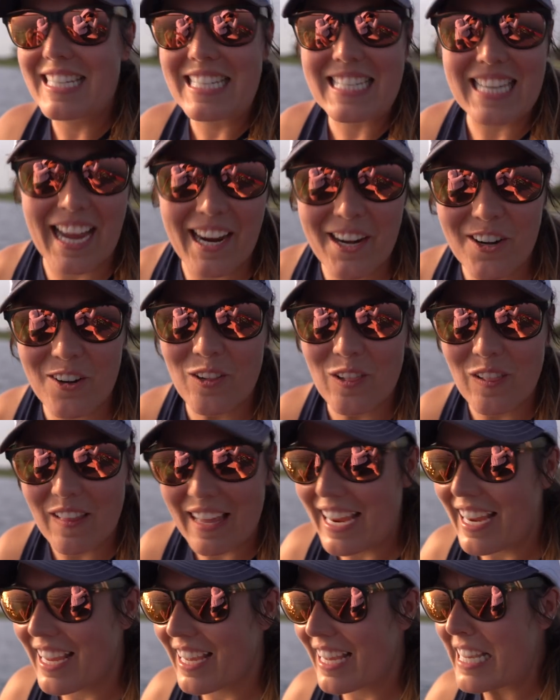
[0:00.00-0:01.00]
entire
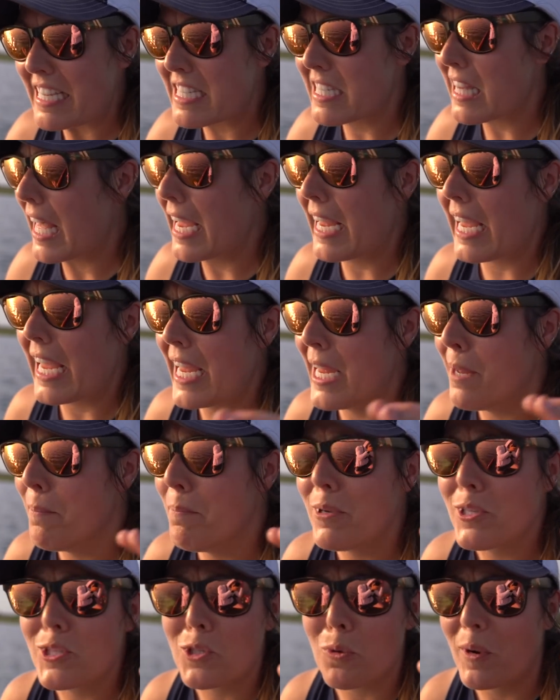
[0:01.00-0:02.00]
lake is like
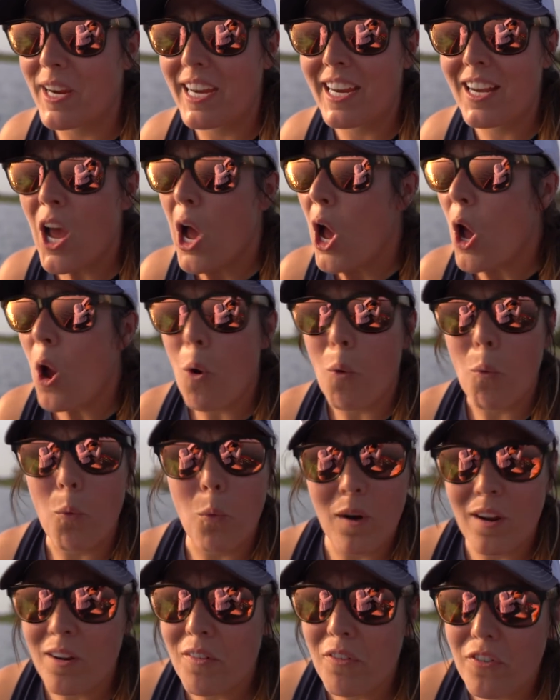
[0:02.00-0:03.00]
in between
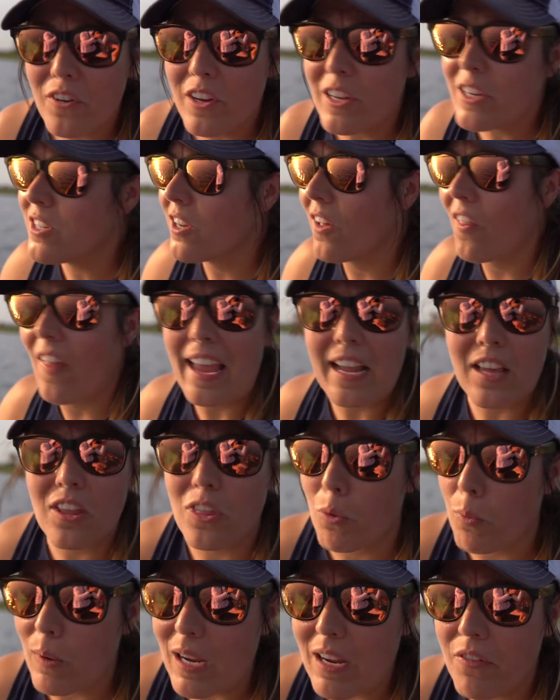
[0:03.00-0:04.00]
one foot to like
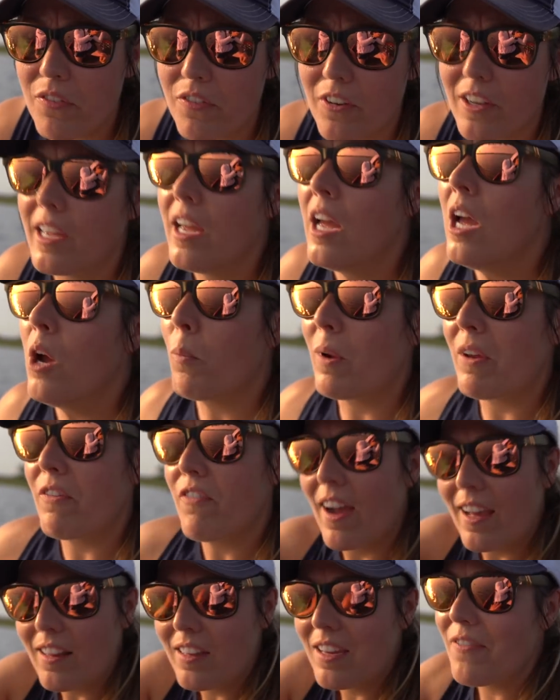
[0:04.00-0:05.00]
three foot. We
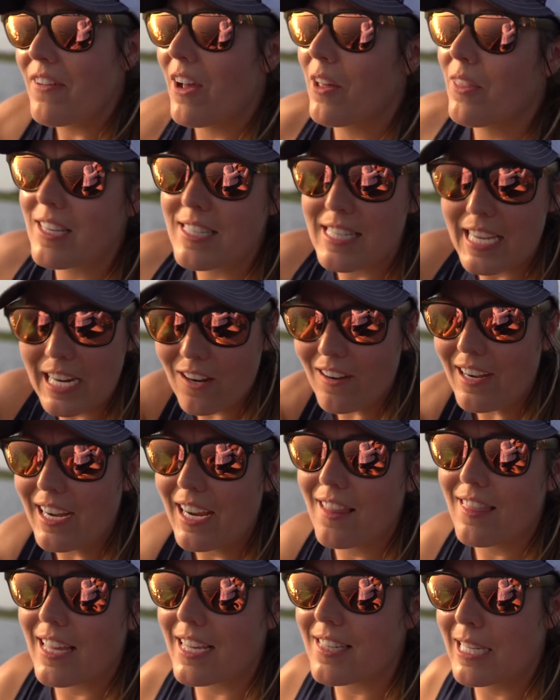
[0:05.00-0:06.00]
finally found this
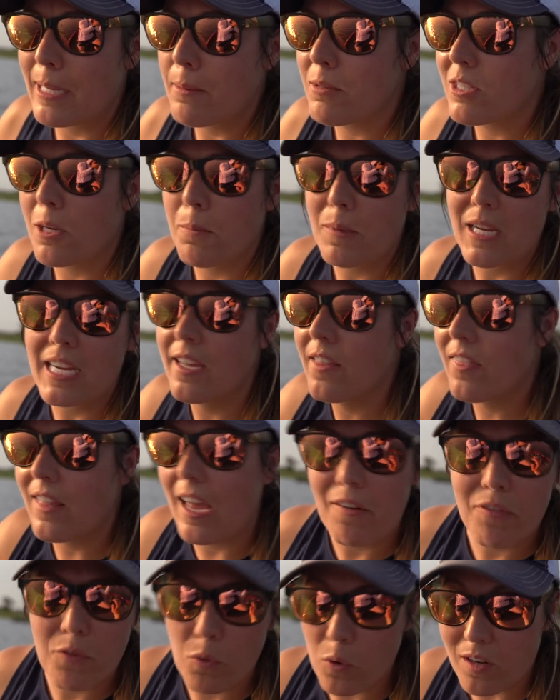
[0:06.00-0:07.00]
area that seems to be in
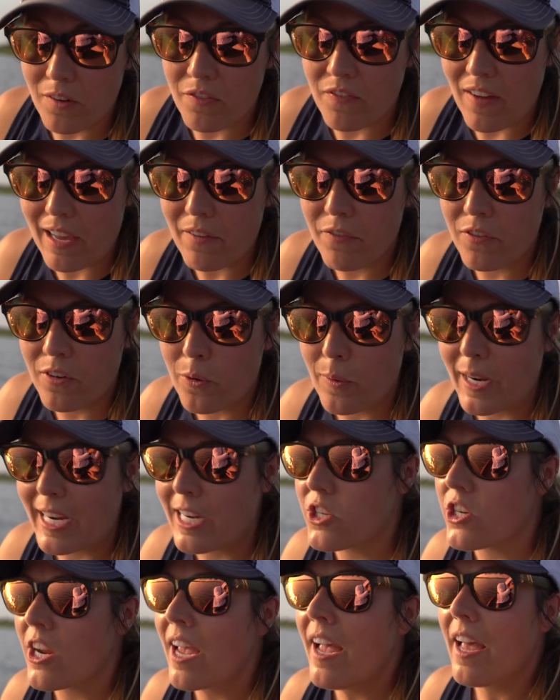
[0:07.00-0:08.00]
that four to five foot
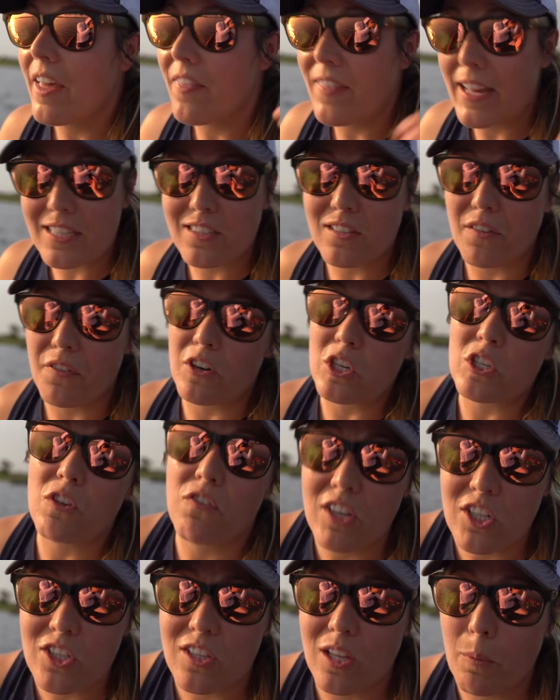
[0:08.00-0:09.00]
range and that's the first
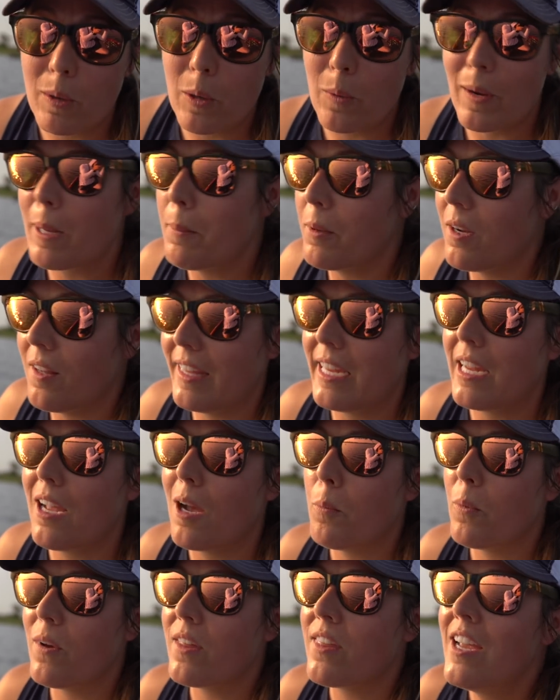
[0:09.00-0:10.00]
fish that we were able to link
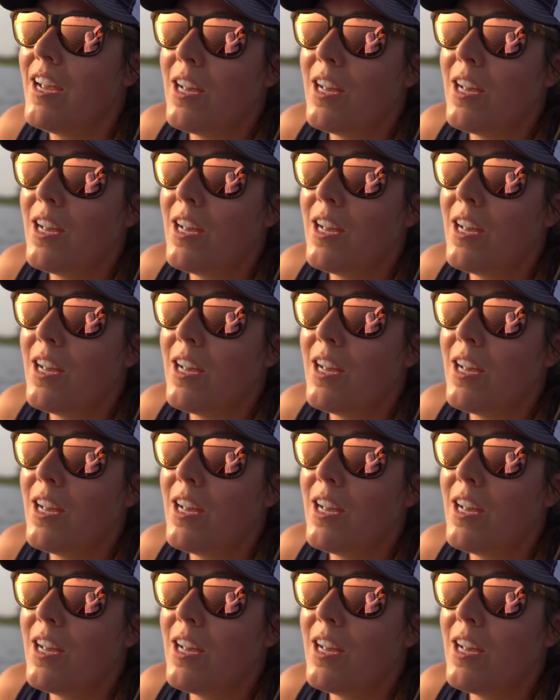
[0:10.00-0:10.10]
up with.